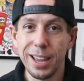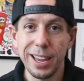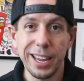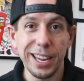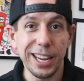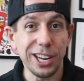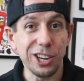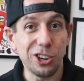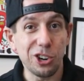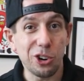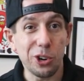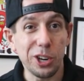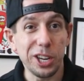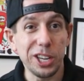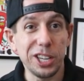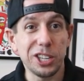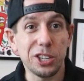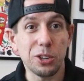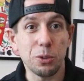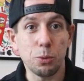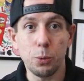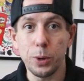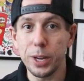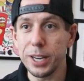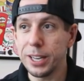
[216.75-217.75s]

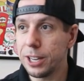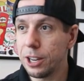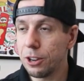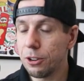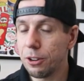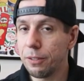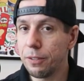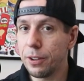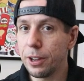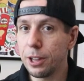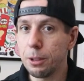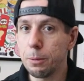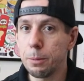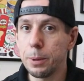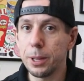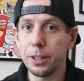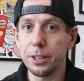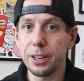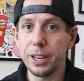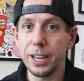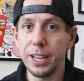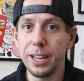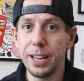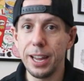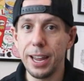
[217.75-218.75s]
increase retail
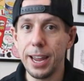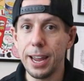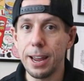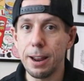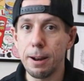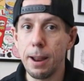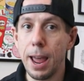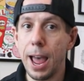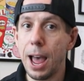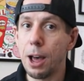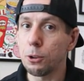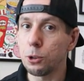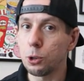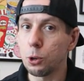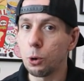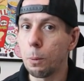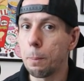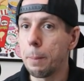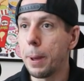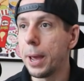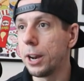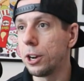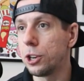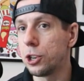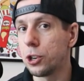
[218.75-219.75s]
availability and household
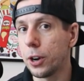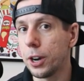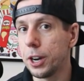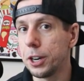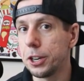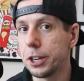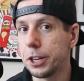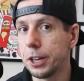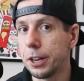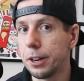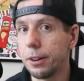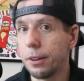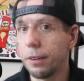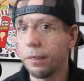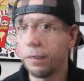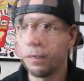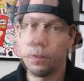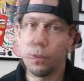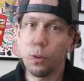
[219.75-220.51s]
penetration